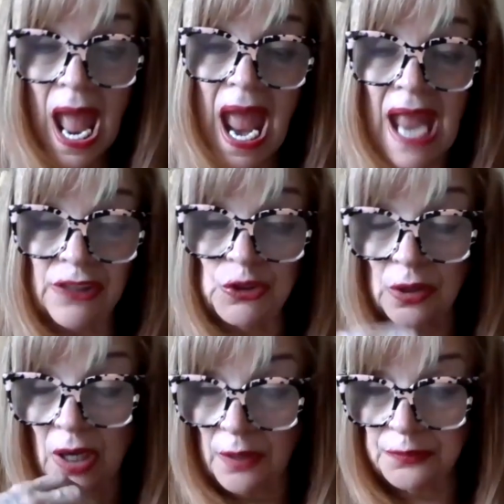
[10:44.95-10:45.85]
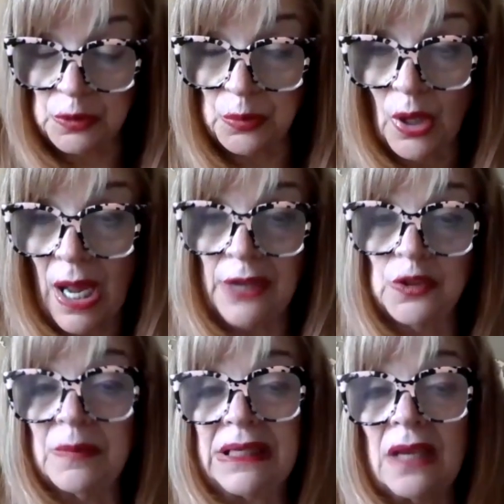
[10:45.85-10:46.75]
and you're comfortable and
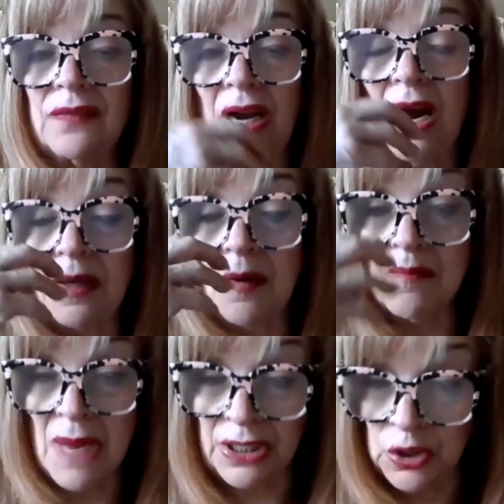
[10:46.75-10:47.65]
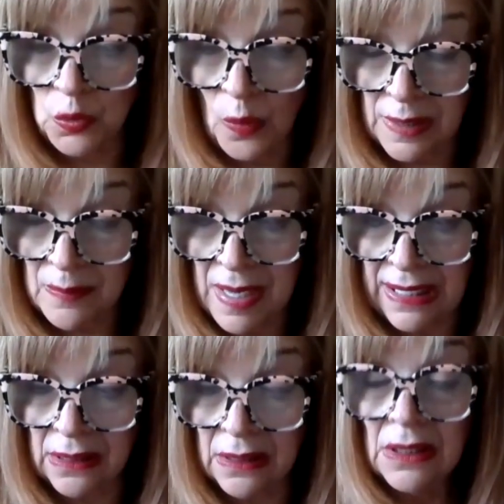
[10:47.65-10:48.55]
you're making the kind of money you want to
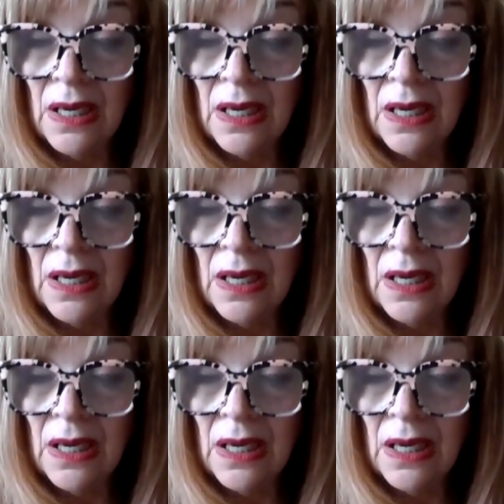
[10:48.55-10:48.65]
make.